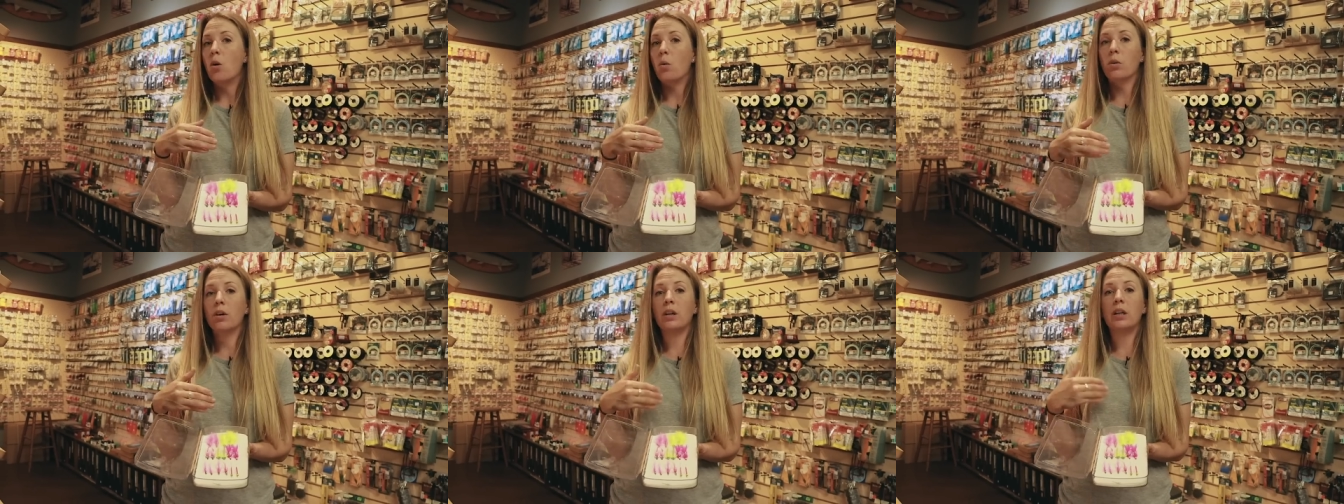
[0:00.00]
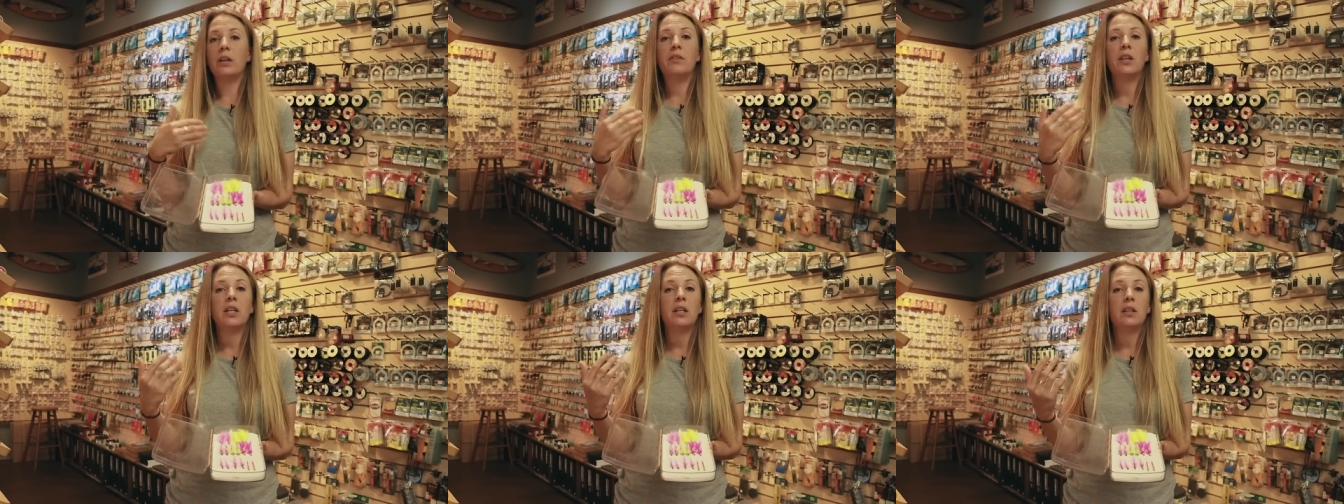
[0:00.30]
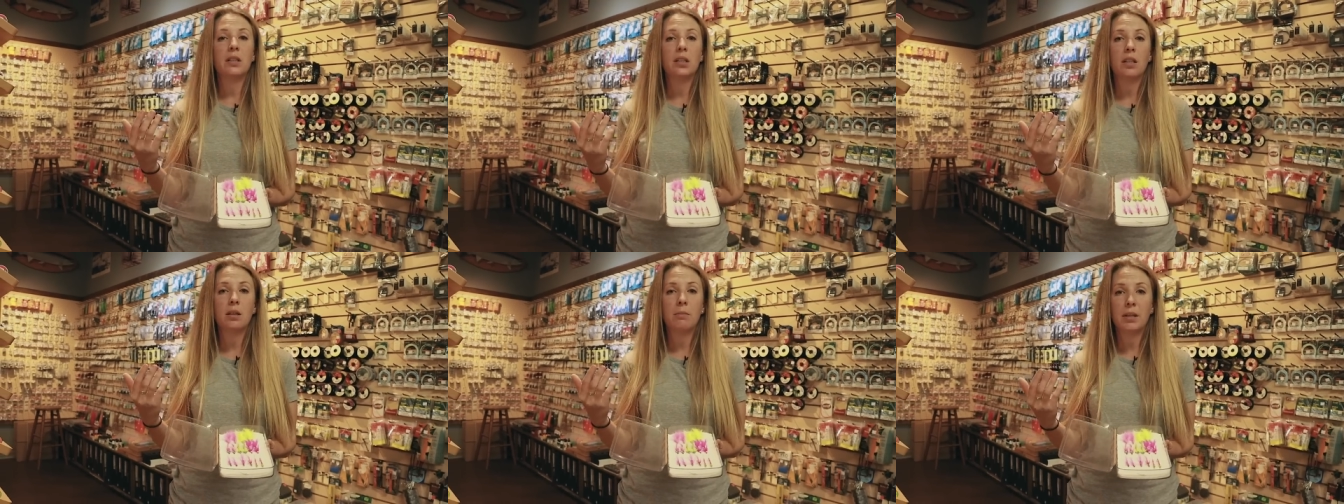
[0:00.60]
or even
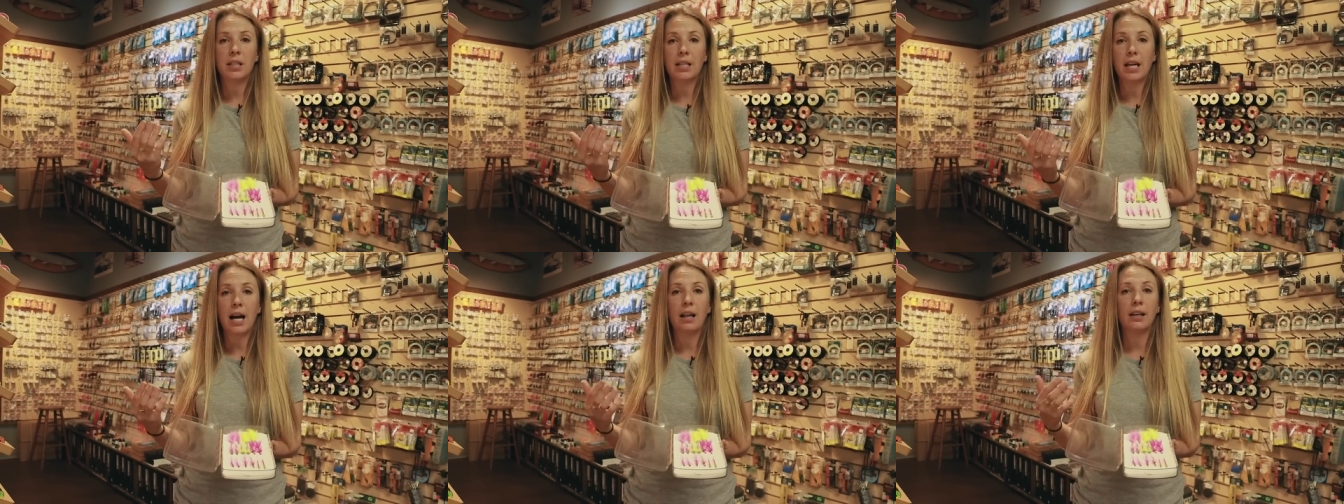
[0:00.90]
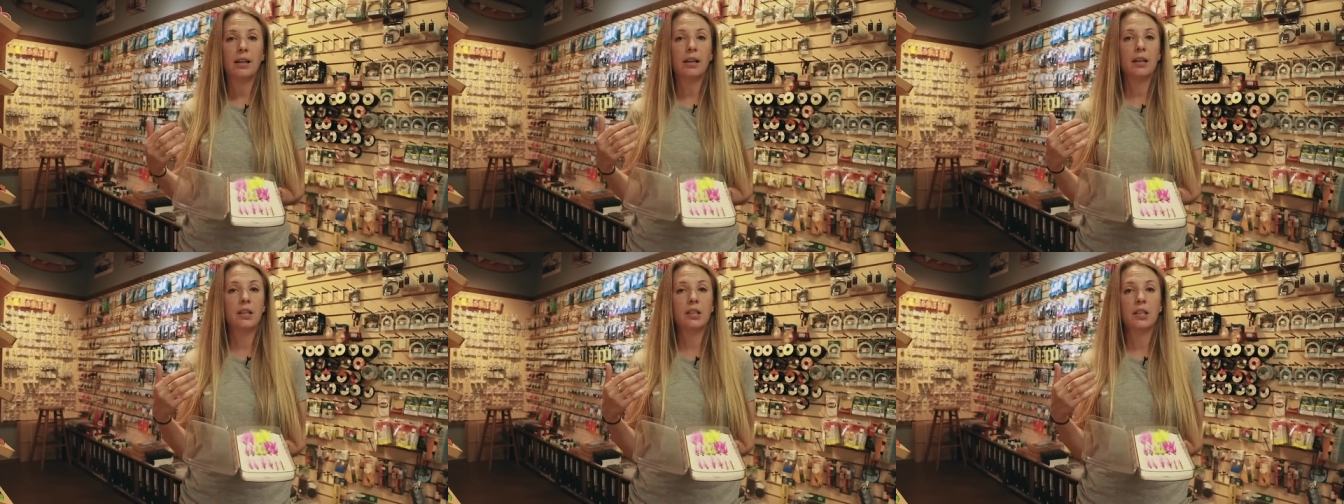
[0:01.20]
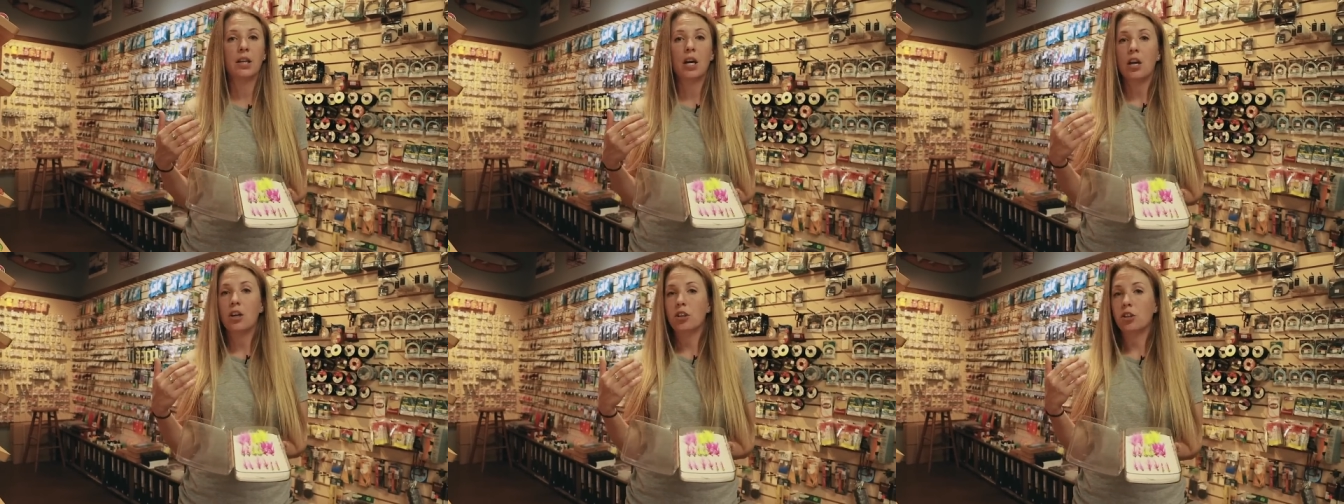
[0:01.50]
into the
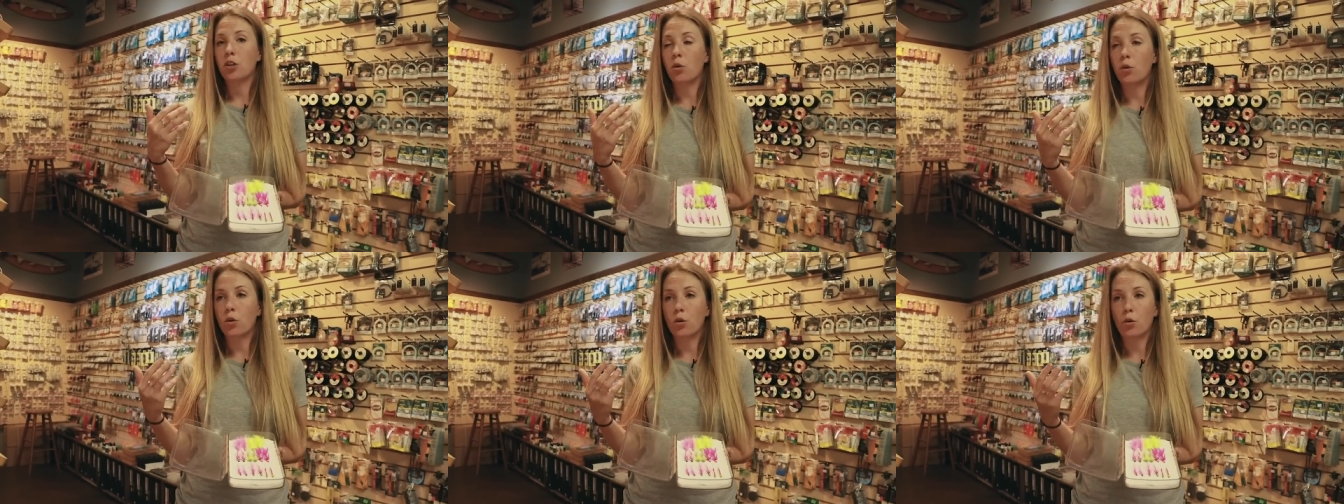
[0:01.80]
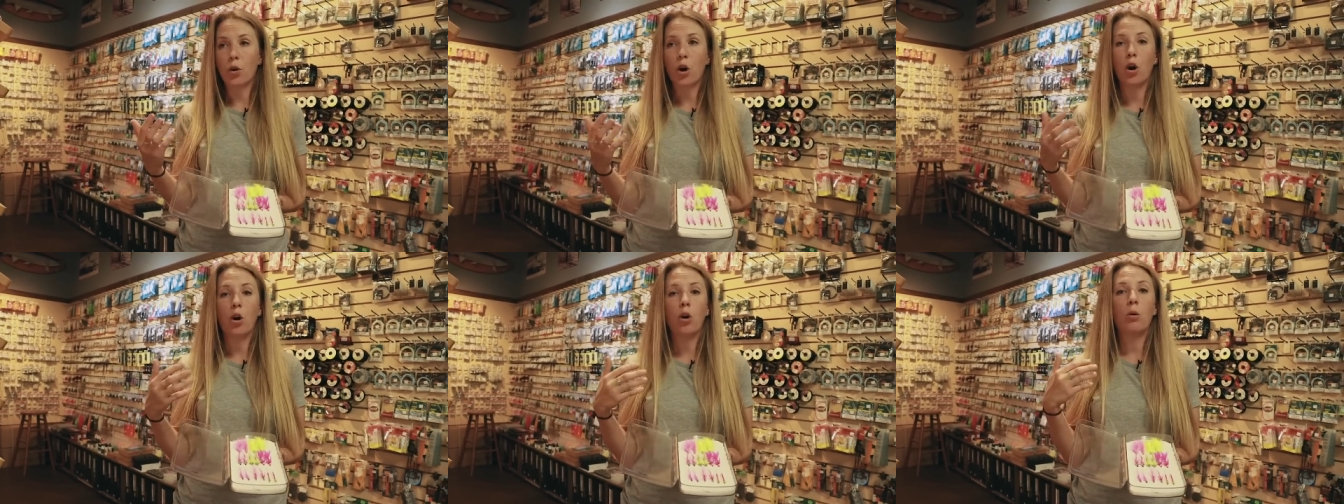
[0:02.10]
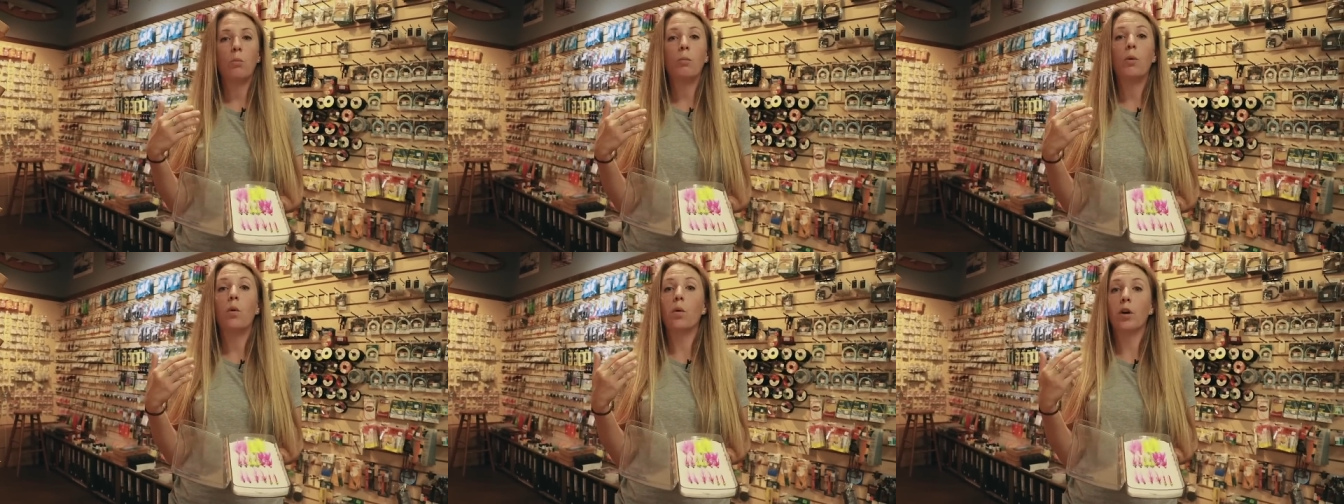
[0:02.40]
metallics, so
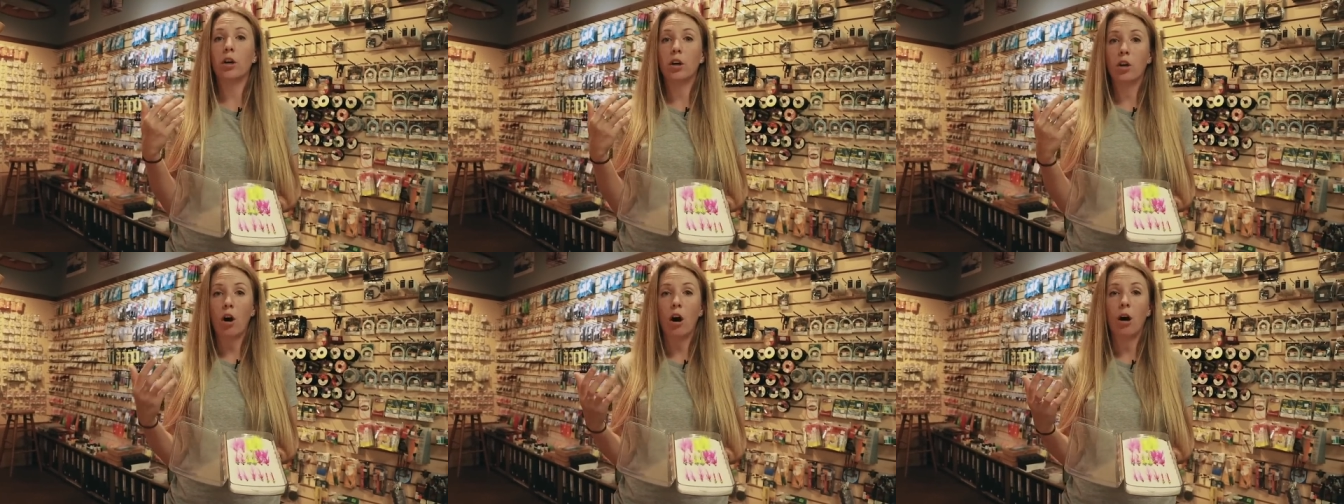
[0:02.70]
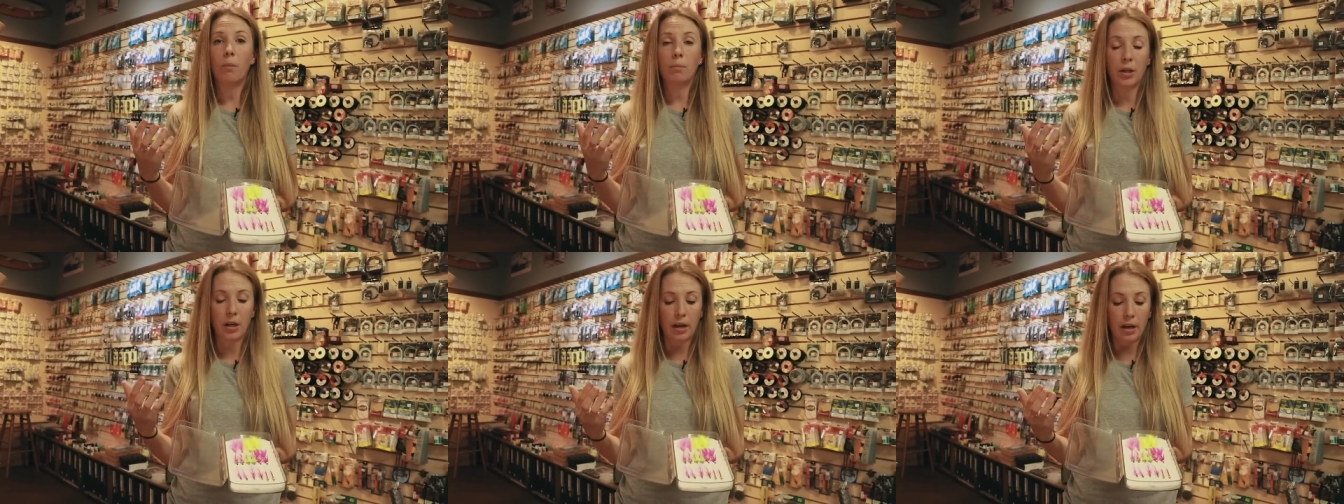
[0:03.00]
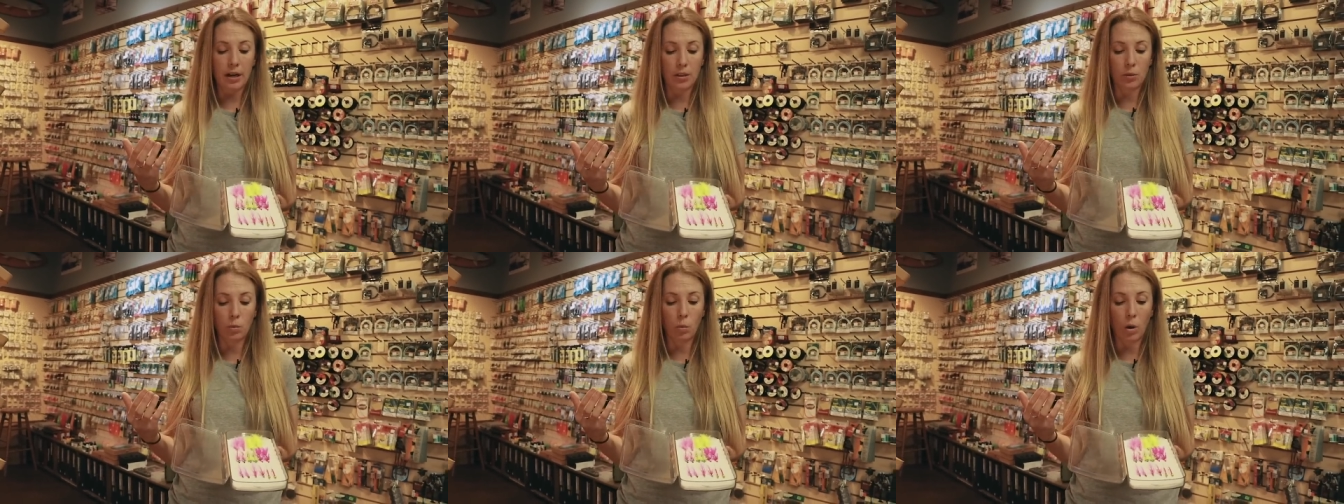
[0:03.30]
chrome or copper
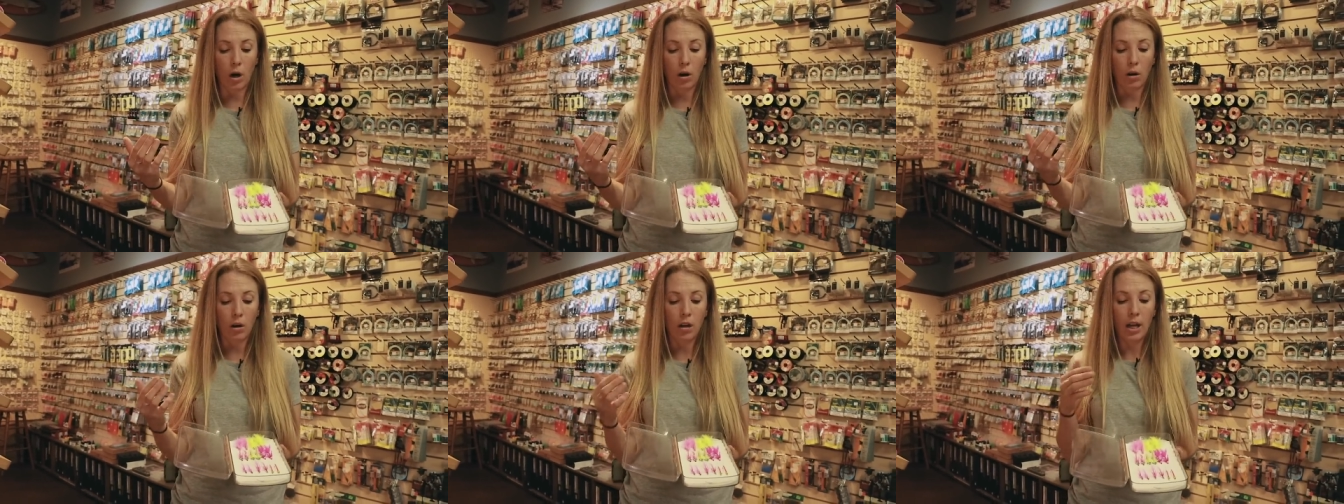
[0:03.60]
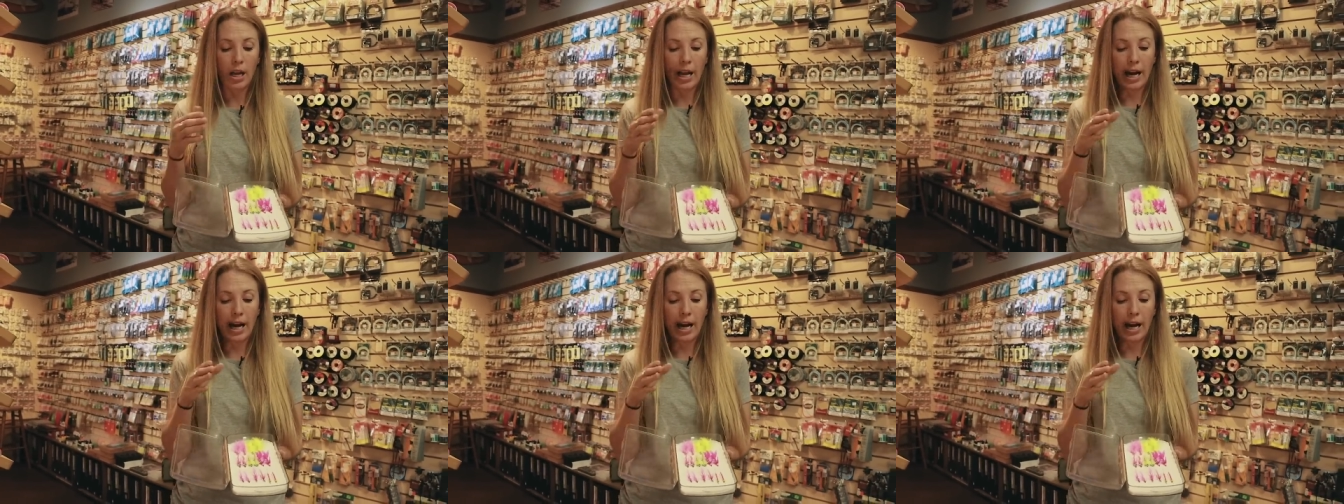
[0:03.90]
as well.